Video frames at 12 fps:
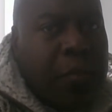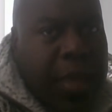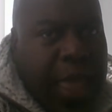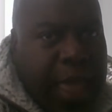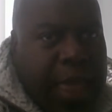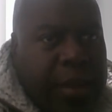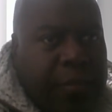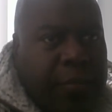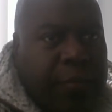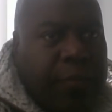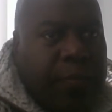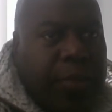man
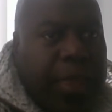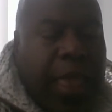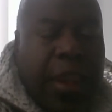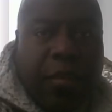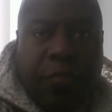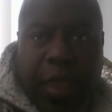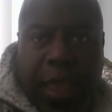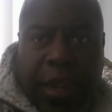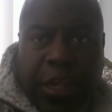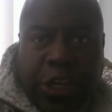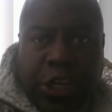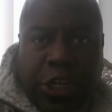an
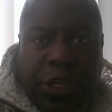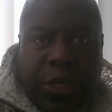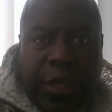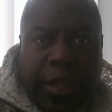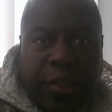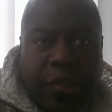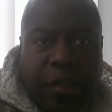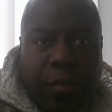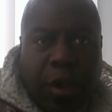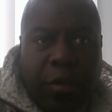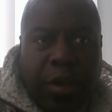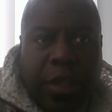advantage, in some
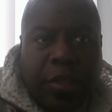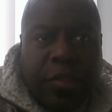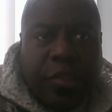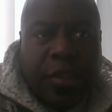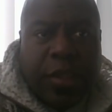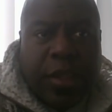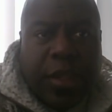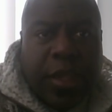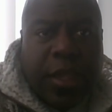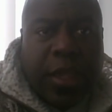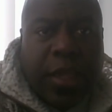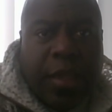areas.
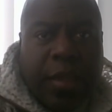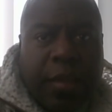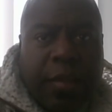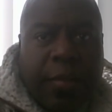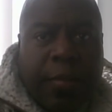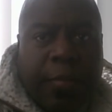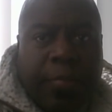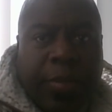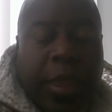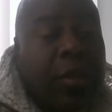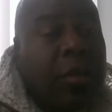It